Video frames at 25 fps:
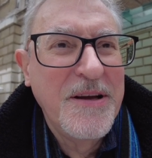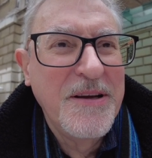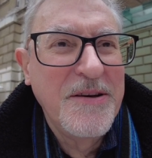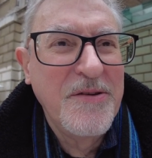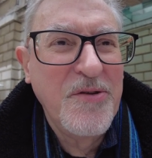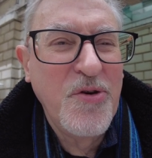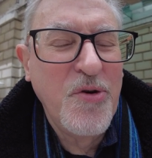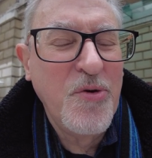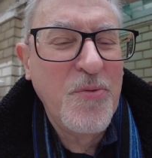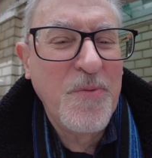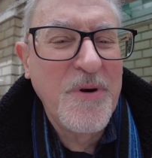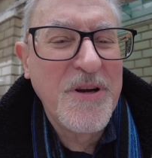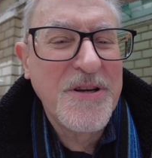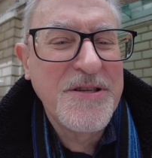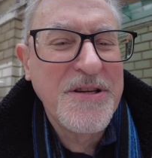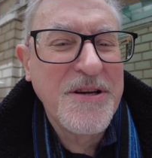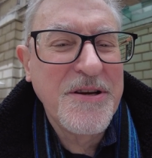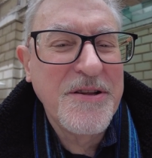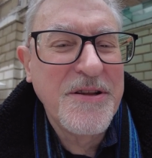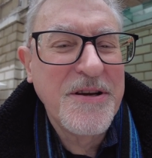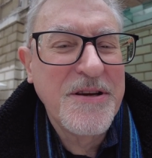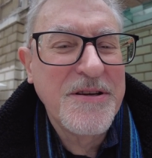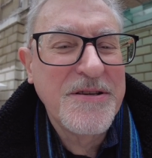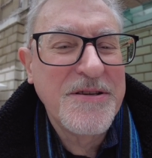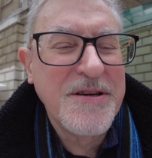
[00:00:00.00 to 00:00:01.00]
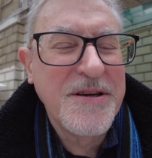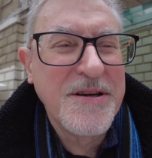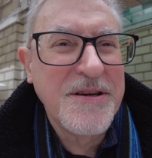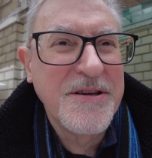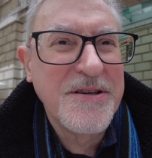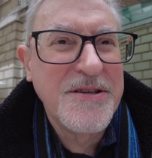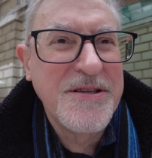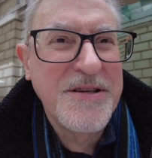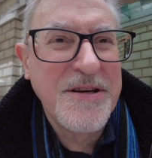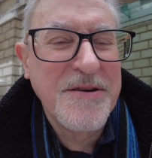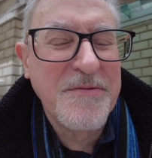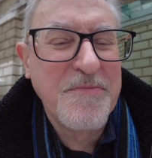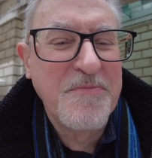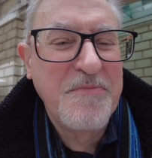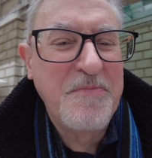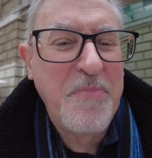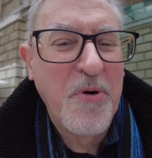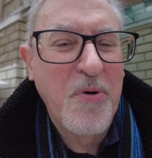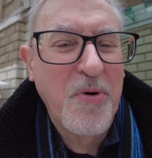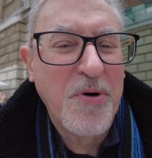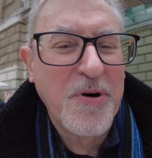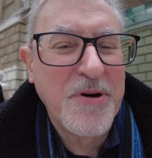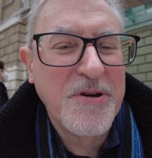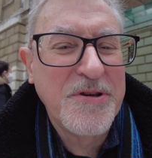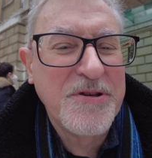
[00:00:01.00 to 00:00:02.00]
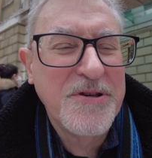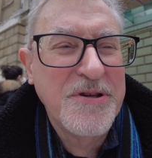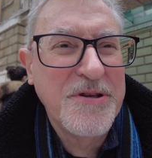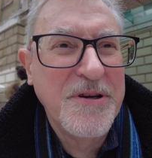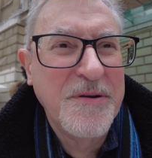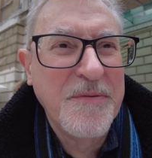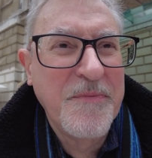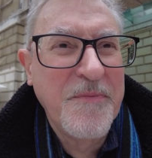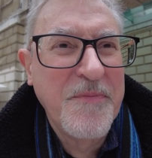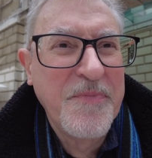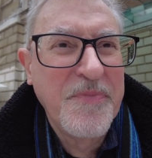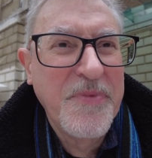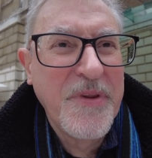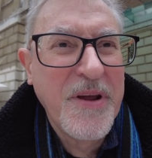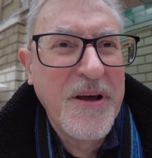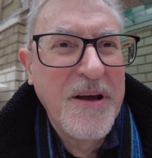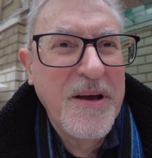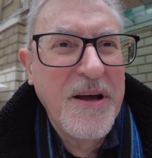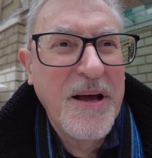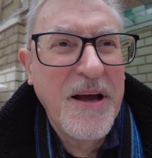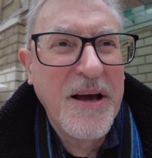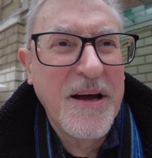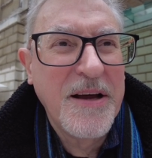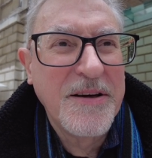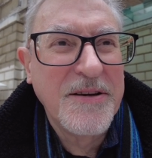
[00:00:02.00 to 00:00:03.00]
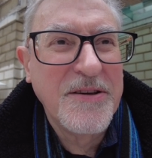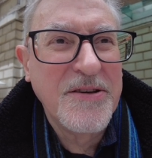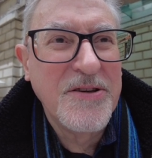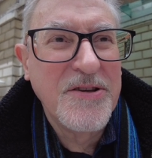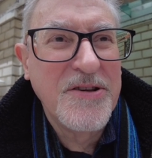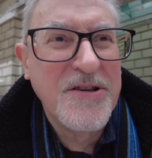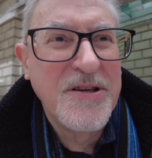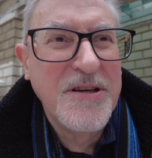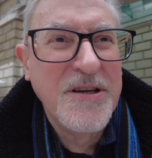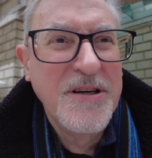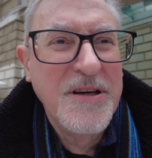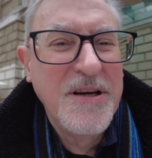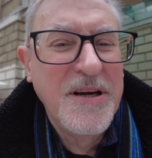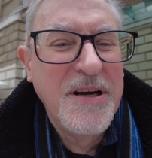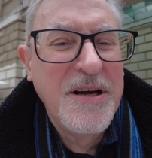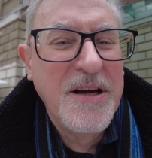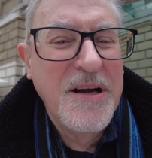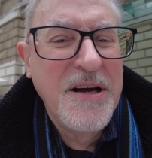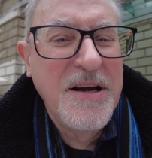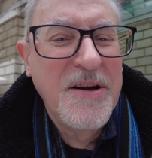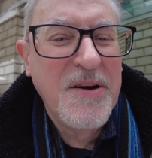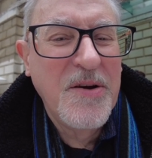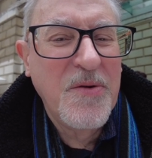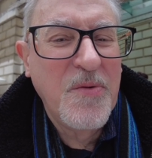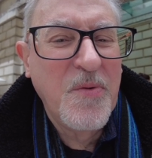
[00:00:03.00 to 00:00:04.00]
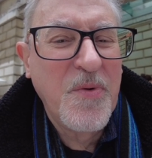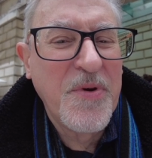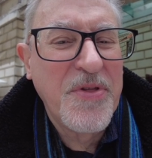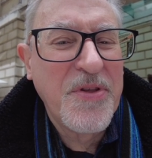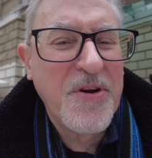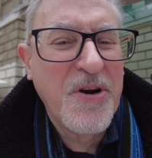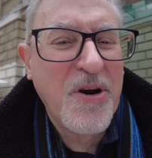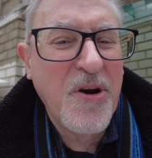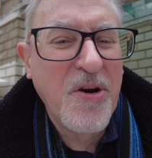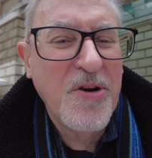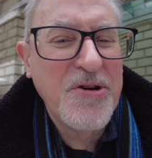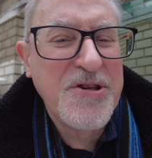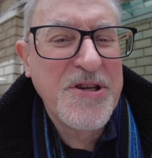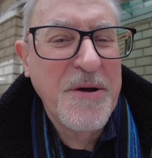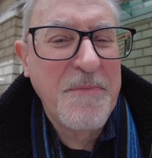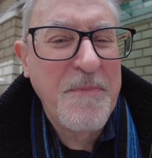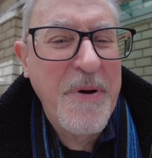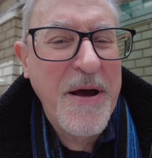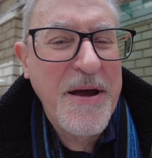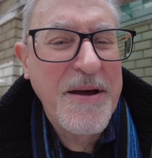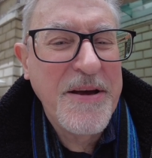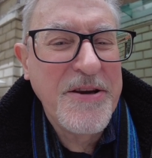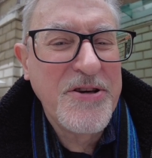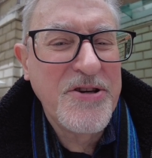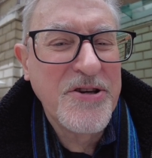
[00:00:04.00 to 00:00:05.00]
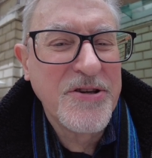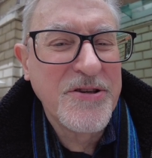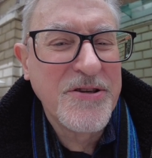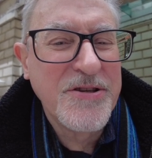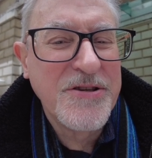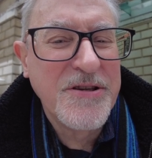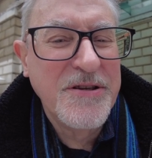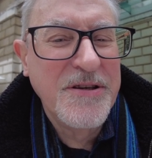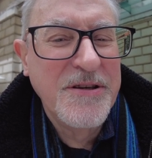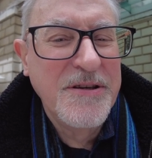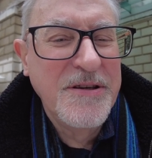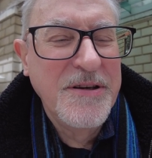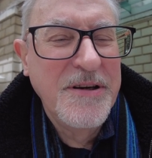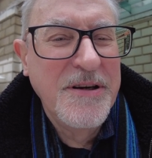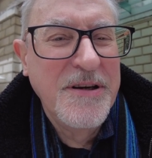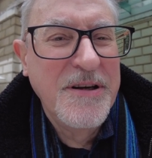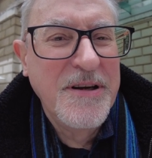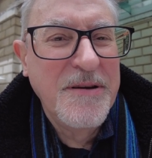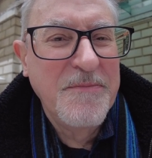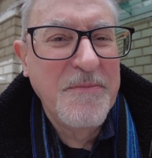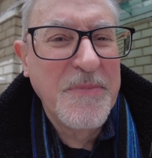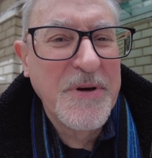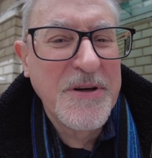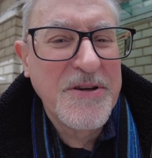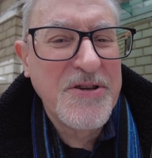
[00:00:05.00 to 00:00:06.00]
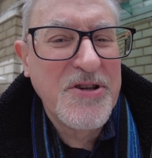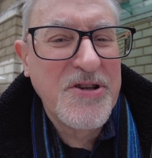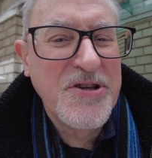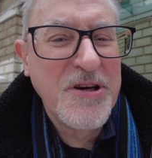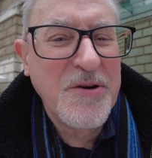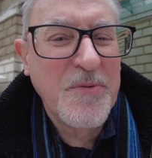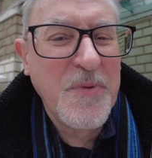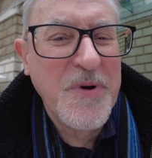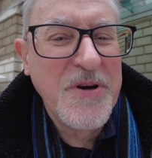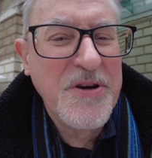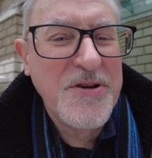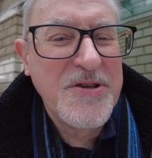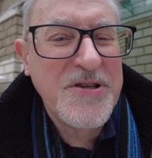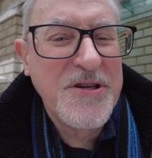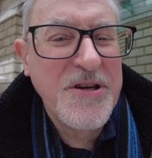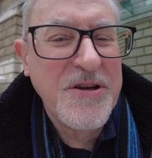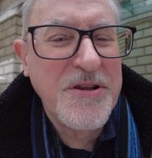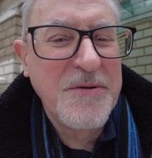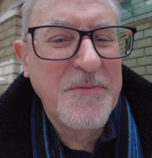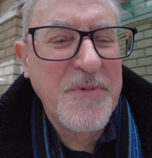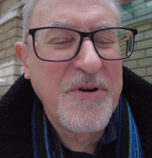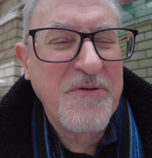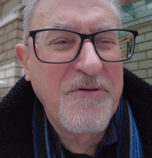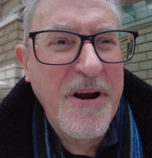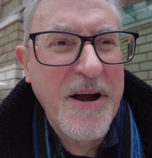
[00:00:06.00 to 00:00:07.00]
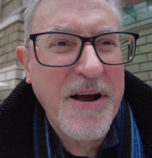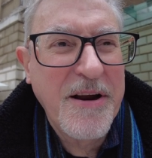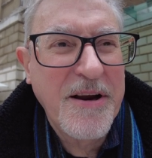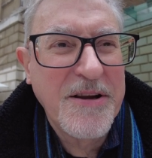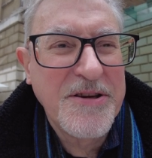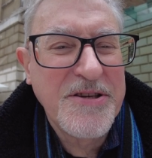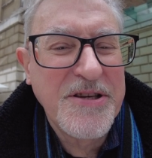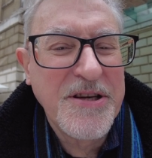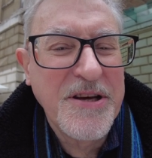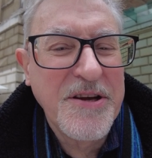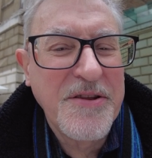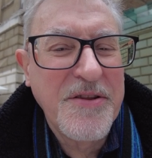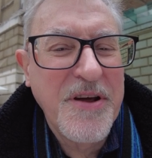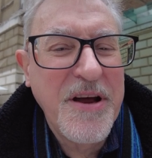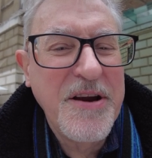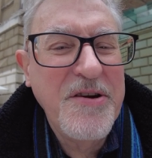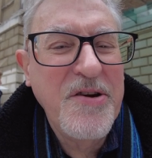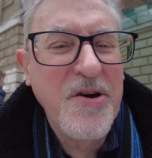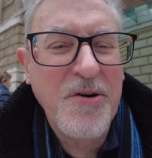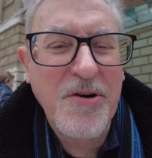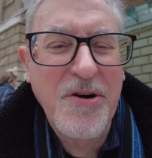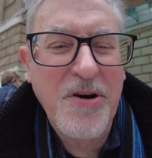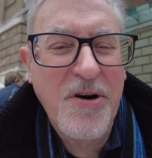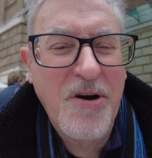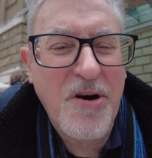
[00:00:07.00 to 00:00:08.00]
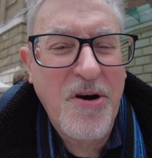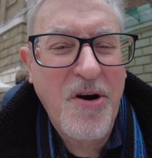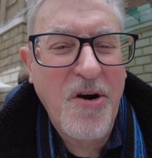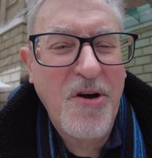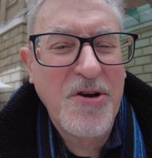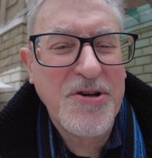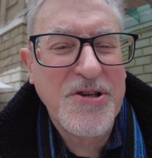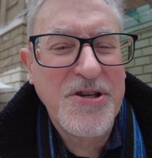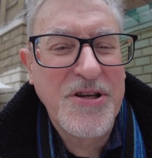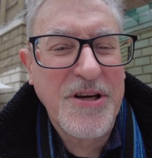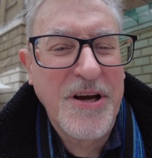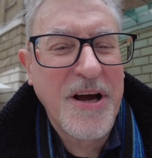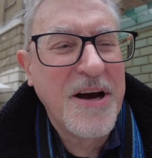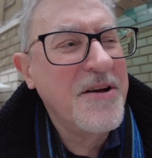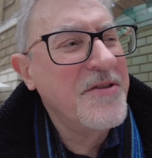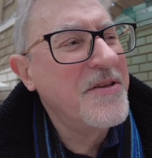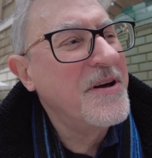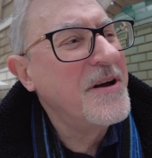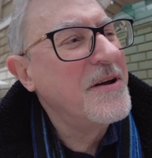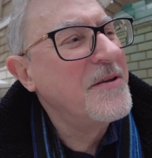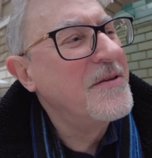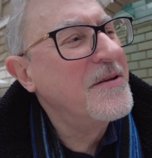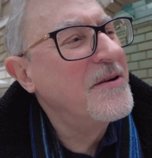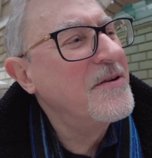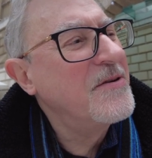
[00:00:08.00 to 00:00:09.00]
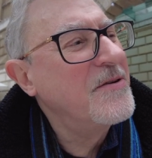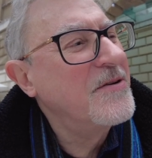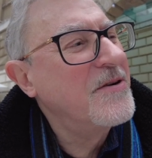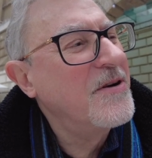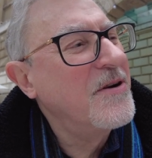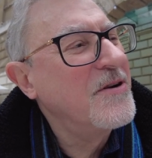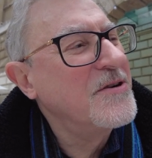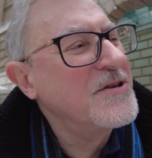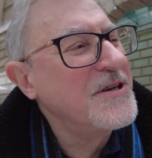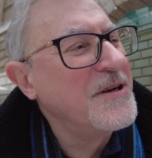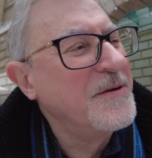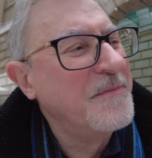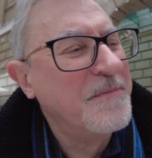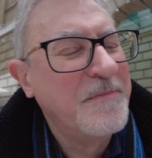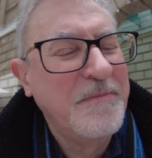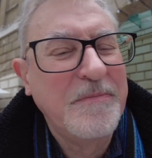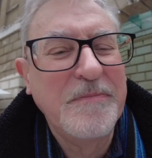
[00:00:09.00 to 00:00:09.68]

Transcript: Normally see these things in books and with glossy pages, but when you see them in reality, they're not glossy, are they? They're not glossy.